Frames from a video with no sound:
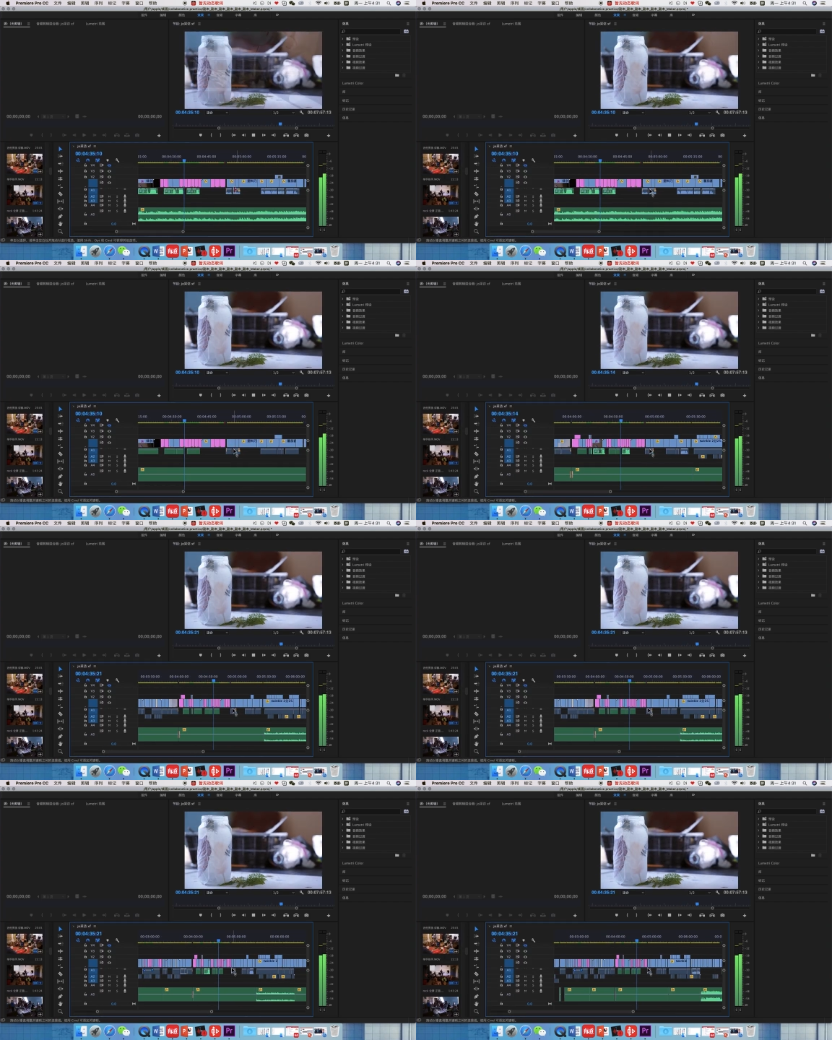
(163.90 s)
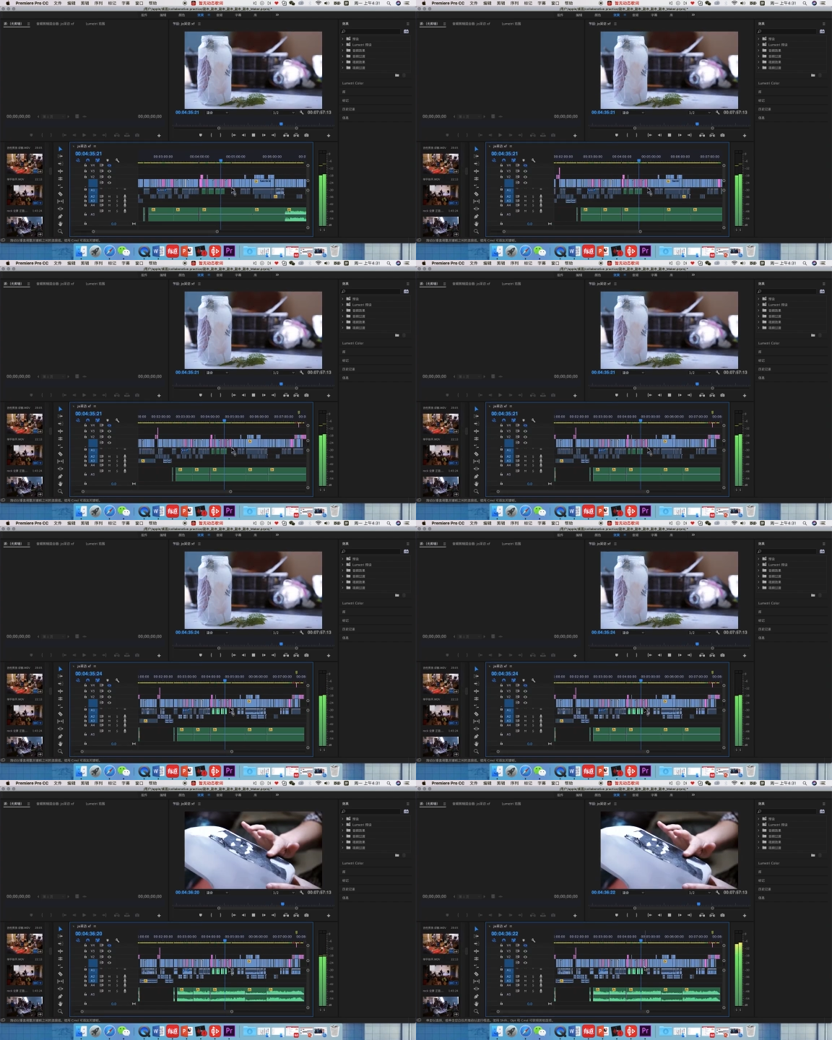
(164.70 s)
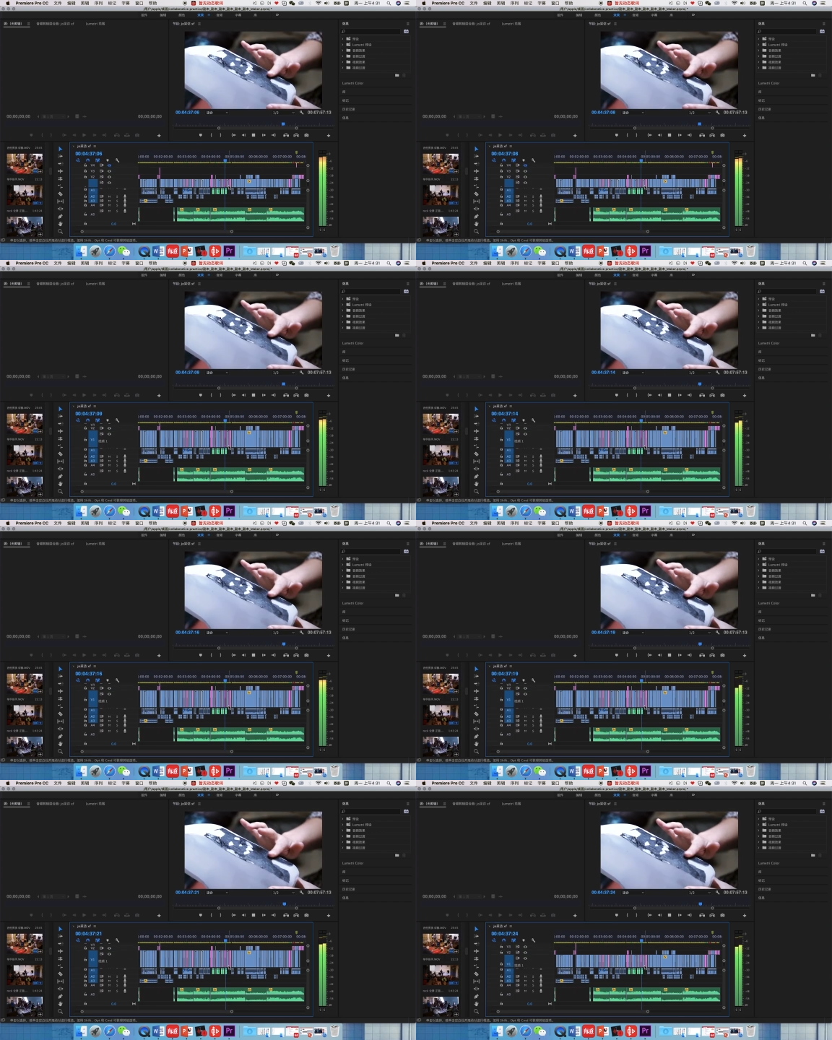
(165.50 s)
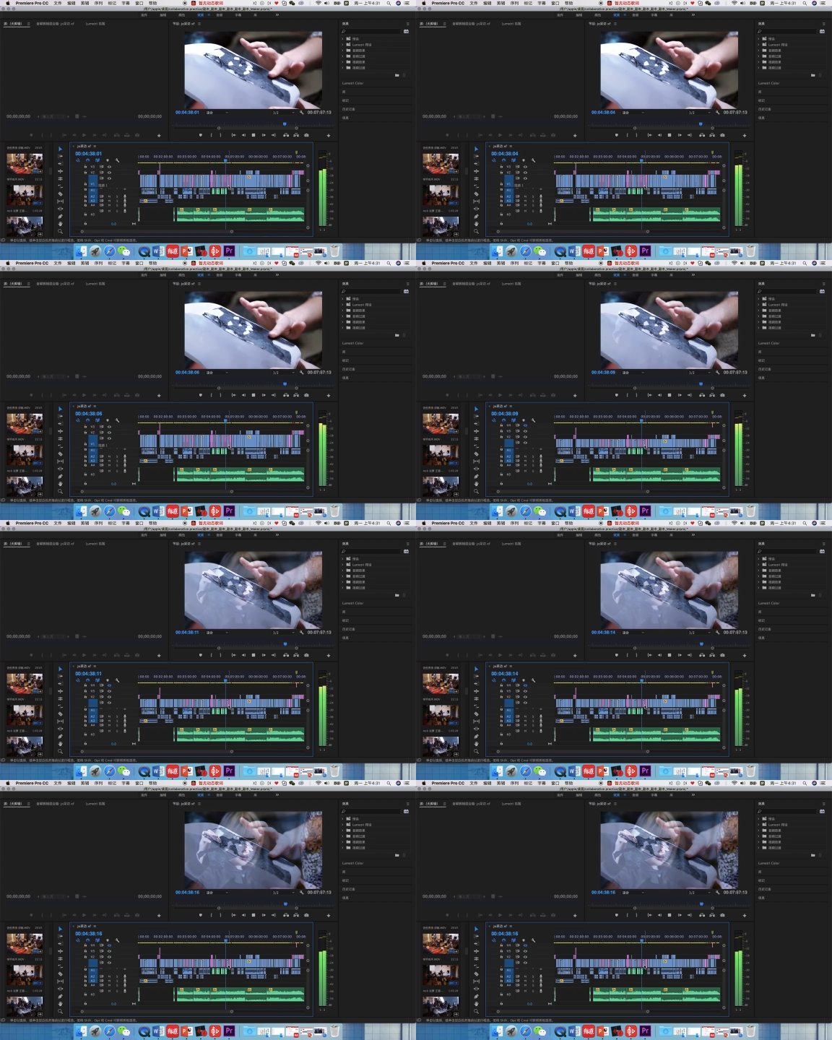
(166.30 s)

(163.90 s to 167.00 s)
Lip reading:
(no speaker visible)